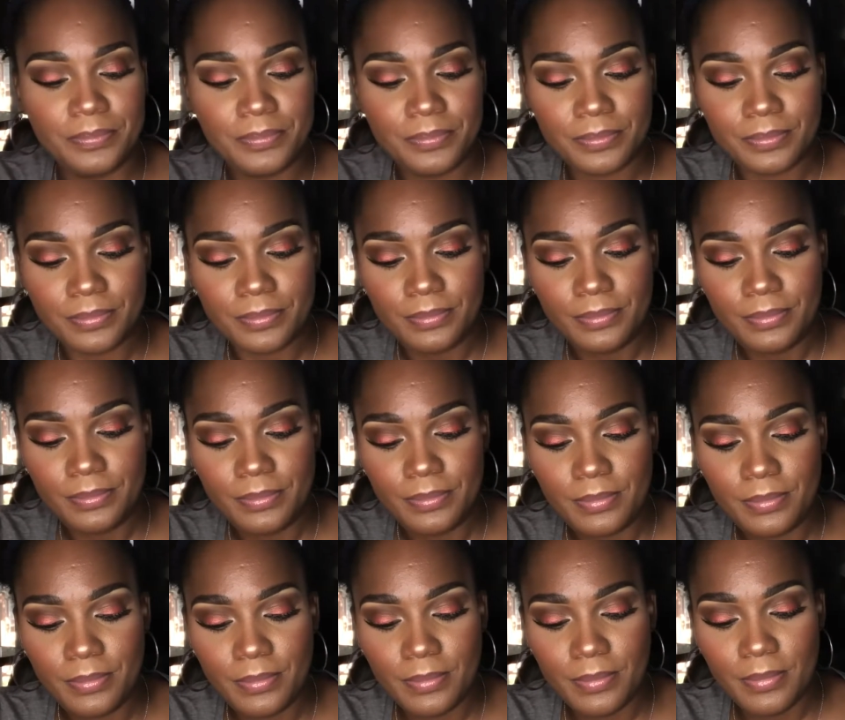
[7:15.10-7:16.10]

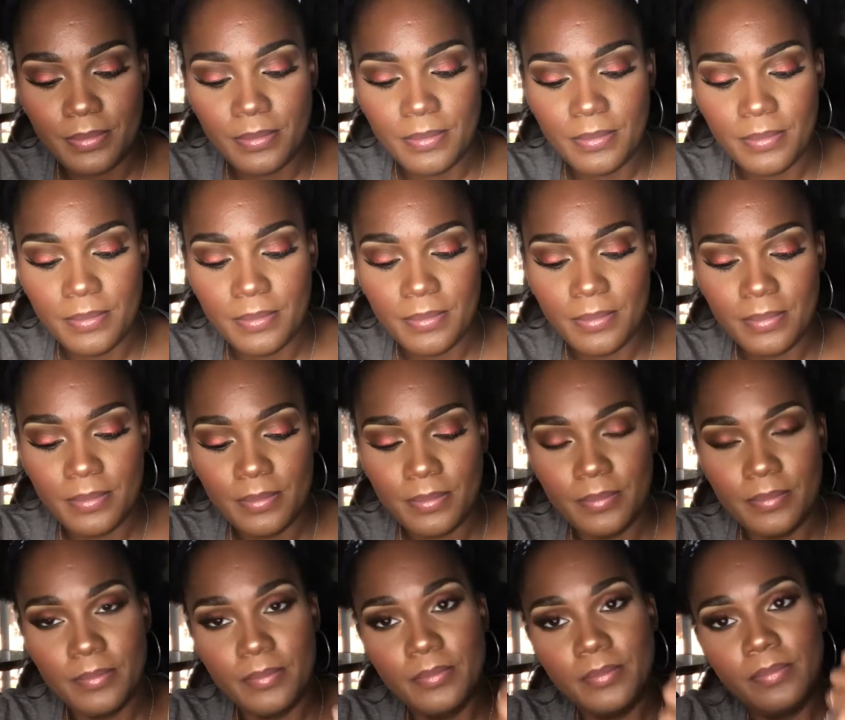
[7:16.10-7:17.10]

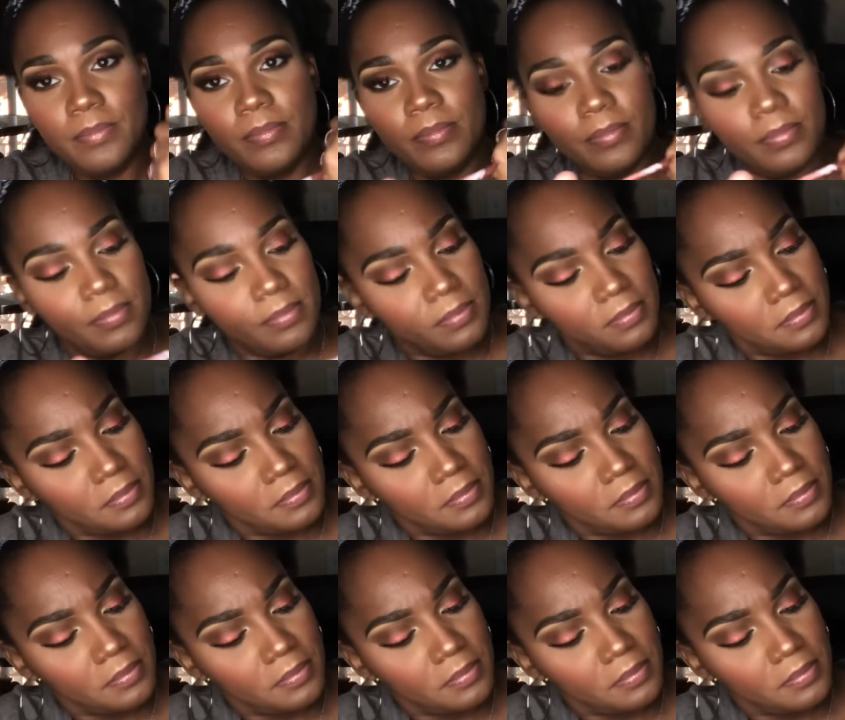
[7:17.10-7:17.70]
(silence)